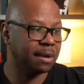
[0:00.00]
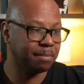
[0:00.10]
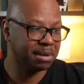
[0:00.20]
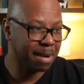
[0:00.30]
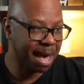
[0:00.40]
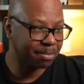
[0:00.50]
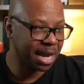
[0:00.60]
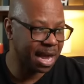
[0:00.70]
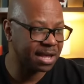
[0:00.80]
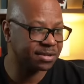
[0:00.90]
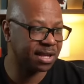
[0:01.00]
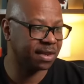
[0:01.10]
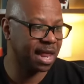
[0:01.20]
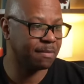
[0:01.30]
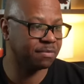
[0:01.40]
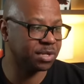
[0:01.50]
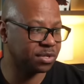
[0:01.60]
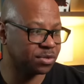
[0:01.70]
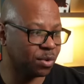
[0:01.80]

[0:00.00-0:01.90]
be baptized in the name of Jesus